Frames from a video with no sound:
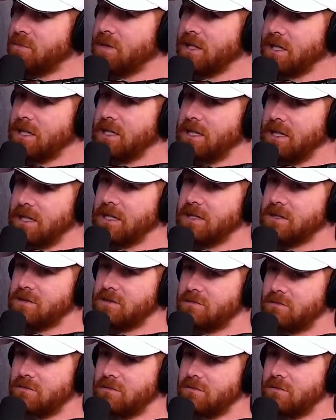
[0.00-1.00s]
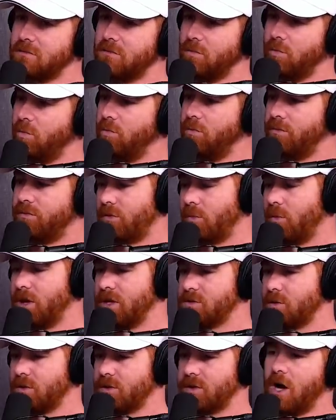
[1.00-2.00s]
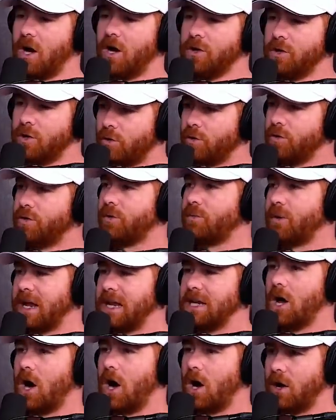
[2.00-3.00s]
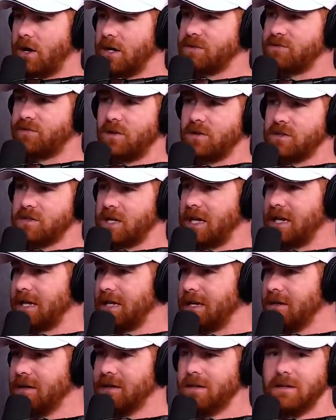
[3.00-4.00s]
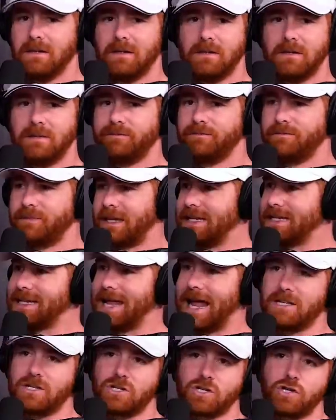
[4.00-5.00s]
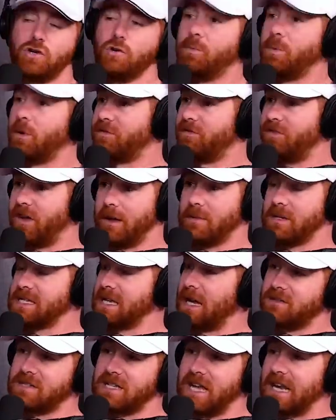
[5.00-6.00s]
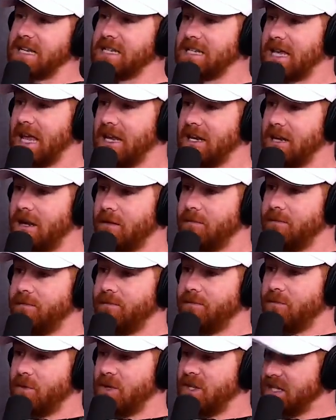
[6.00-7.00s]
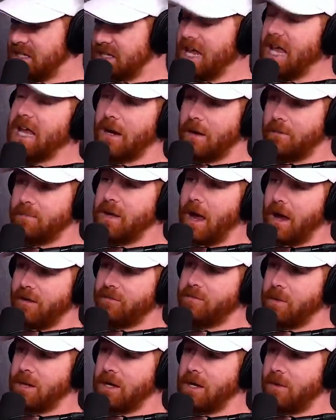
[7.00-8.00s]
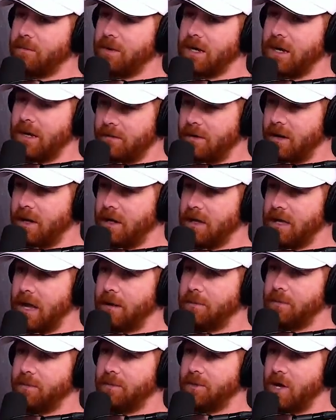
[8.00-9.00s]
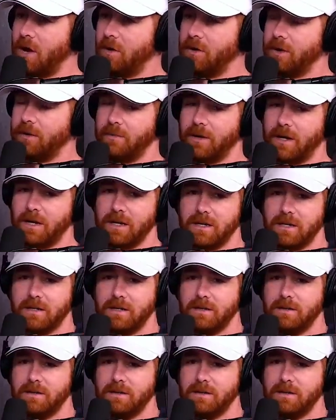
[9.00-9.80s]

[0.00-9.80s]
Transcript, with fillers: really he is for what it's worth under the radar as far as like he's not super famous outside of stand up. No. But in stand up, yeah, everybody know. But um, a lot of people know him. But